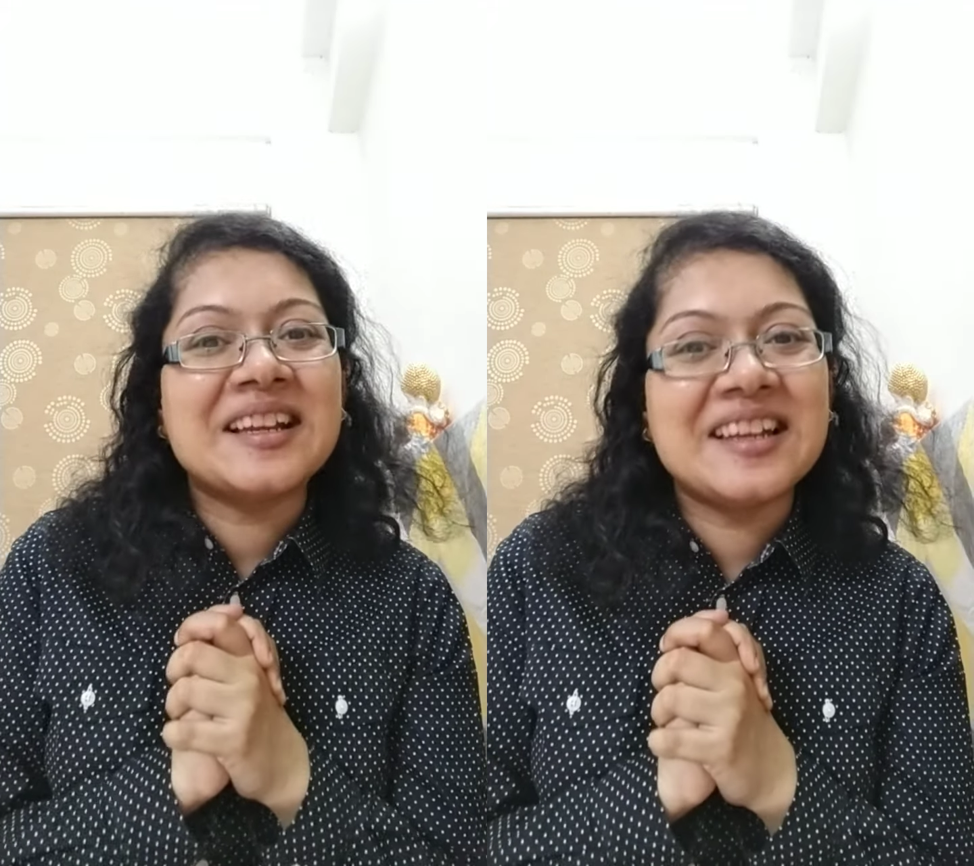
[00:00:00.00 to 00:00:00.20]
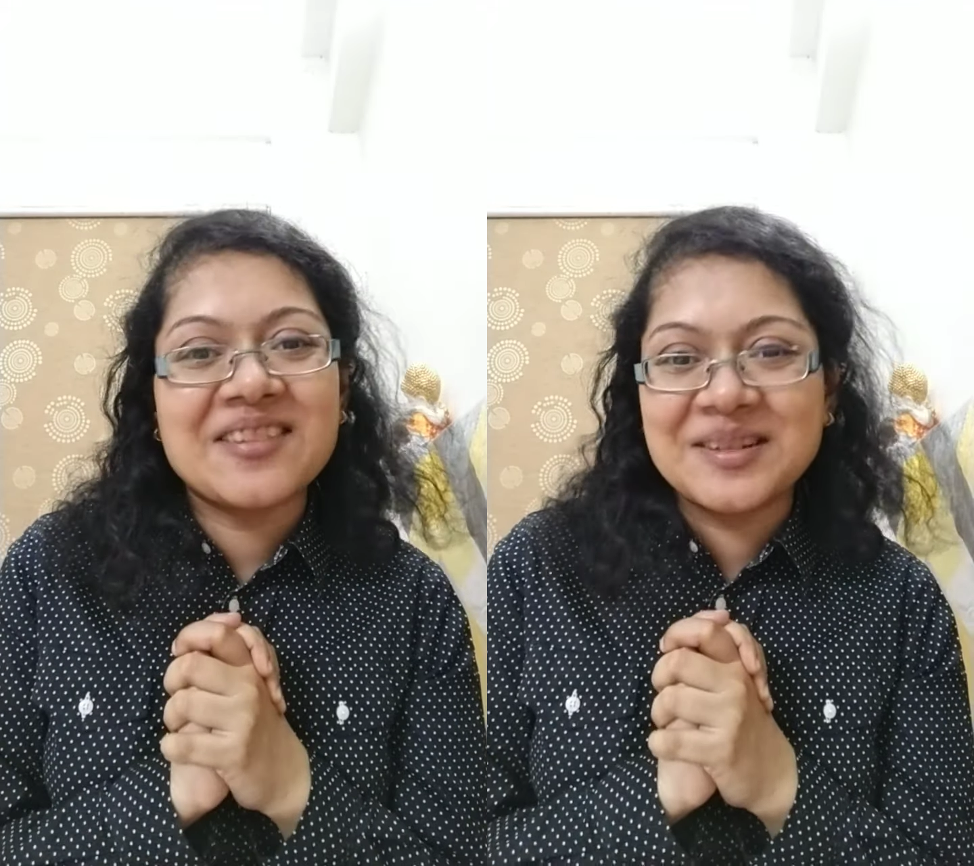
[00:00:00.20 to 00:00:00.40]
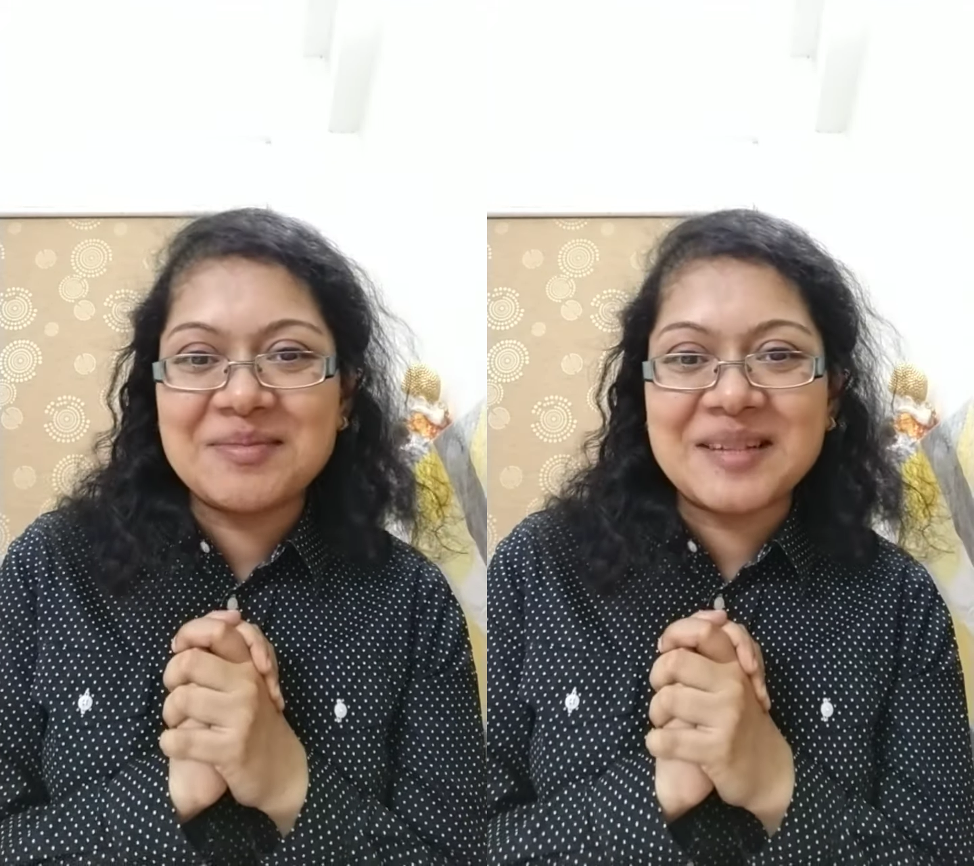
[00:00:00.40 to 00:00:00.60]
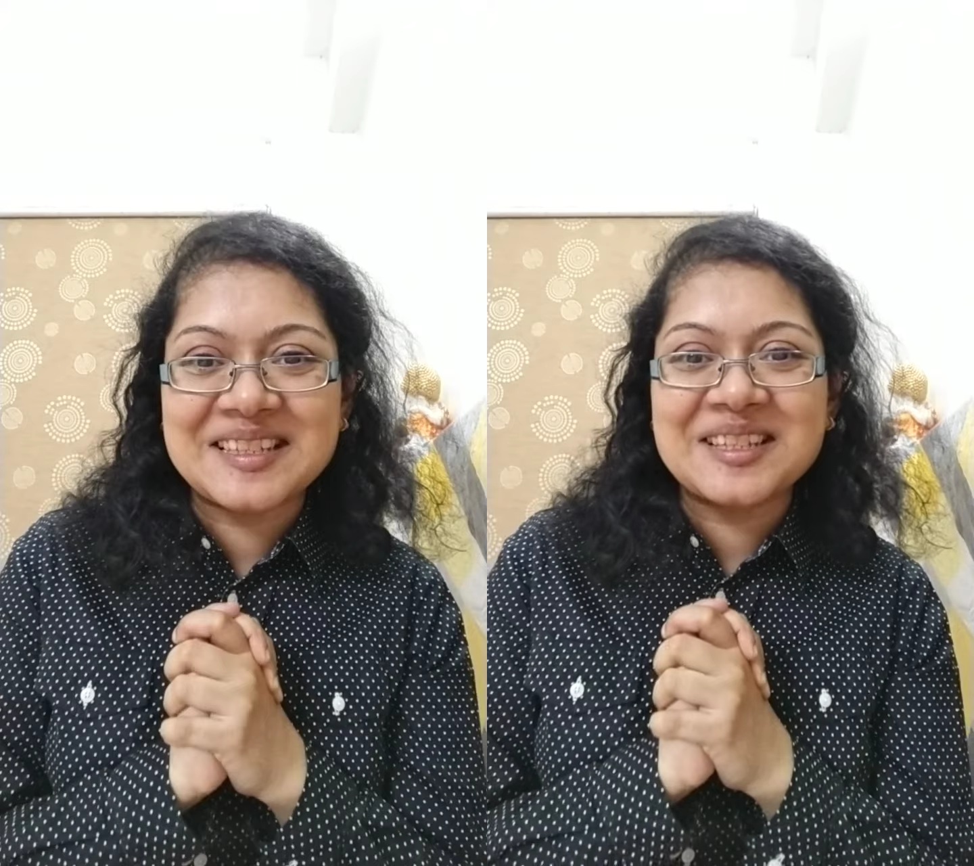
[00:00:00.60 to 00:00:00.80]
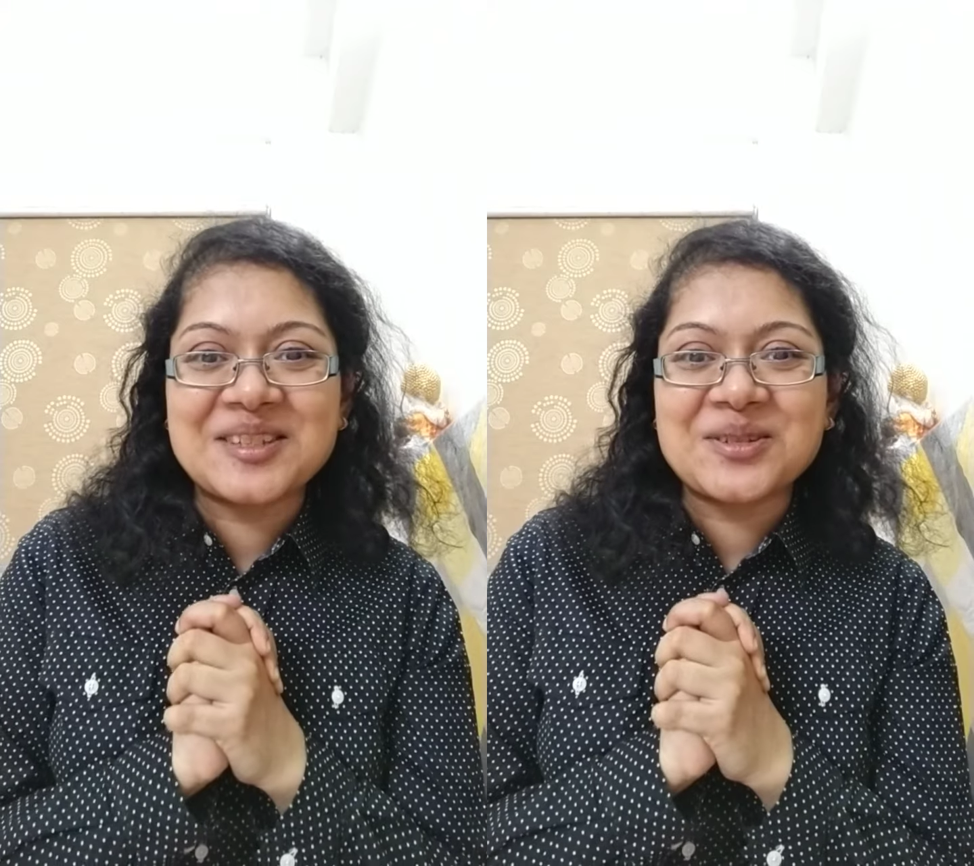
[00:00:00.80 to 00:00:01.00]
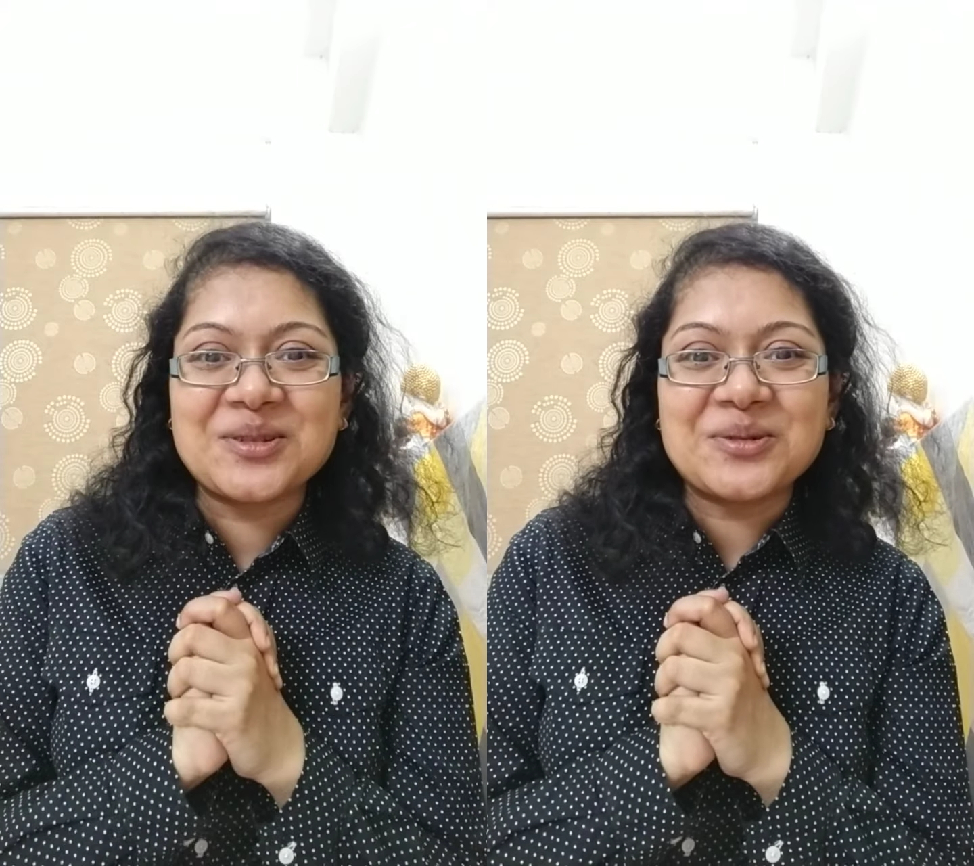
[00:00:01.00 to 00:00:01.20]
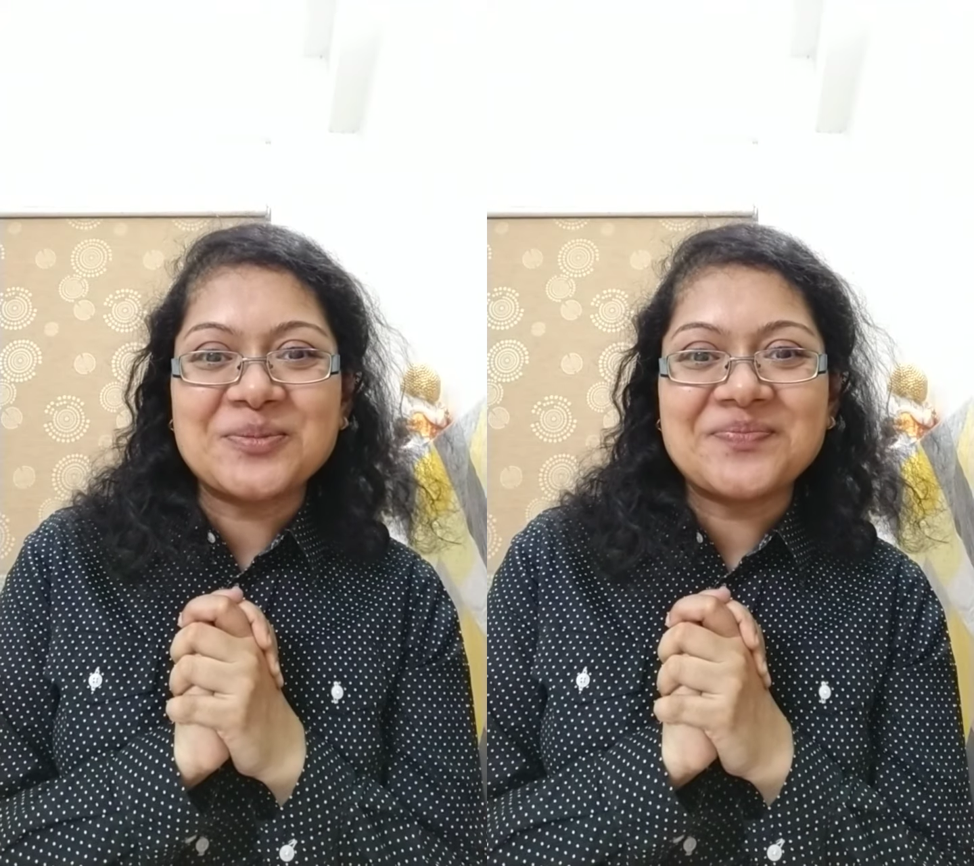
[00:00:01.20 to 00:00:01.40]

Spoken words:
love and blessings to you.